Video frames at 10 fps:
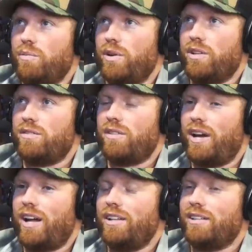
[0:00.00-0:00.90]
but it's
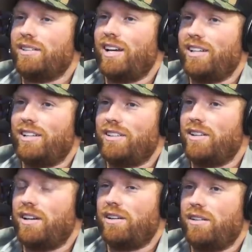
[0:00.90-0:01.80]
highly unlikely
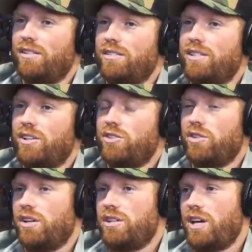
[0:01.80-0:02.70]
that ticks are
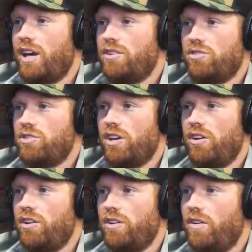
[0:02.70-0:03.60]
going to attach or stay
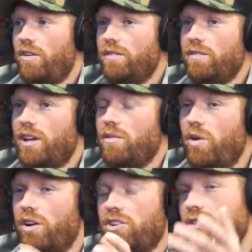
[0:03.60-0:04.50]
on at all. Yeah. And so and
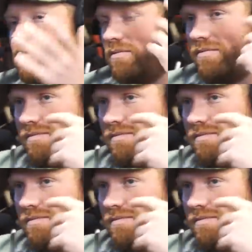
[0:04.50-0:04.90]
Mark just